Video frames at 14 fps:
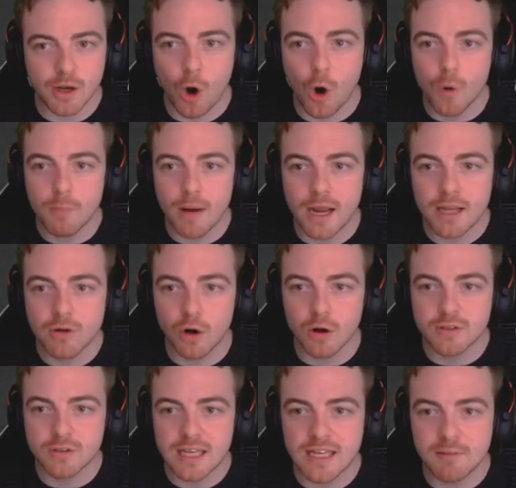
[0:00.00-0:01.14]
Oh my god,
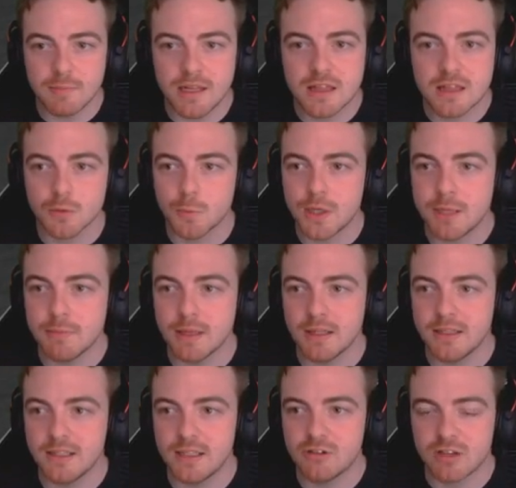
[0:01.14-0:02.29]
dude. They give me 3
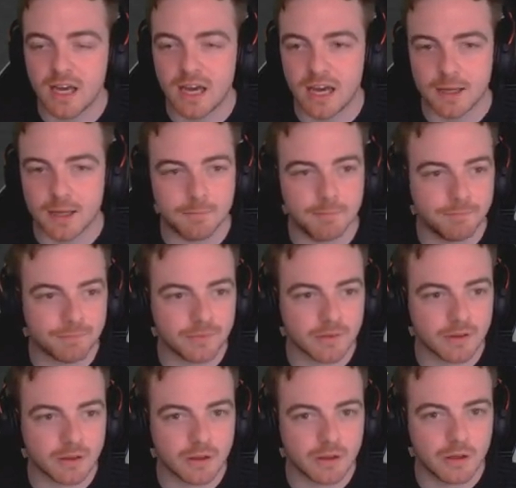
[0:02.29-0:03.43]
million each time.
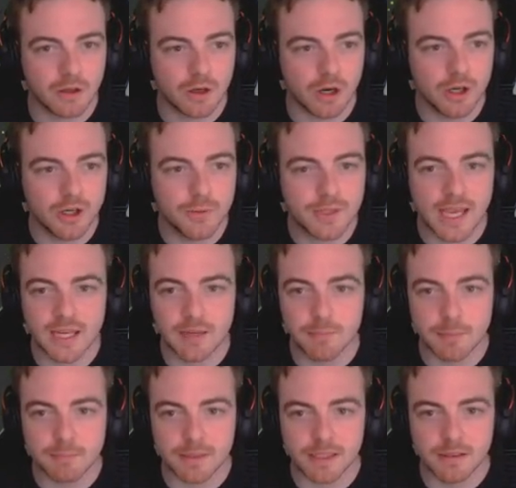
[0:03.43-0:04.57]
Are you kidding
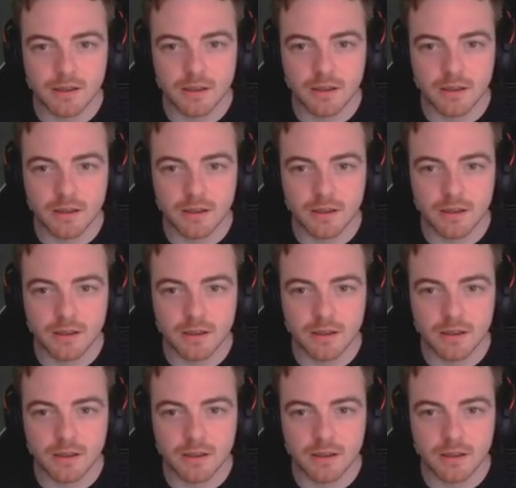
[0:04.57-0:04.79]
with me?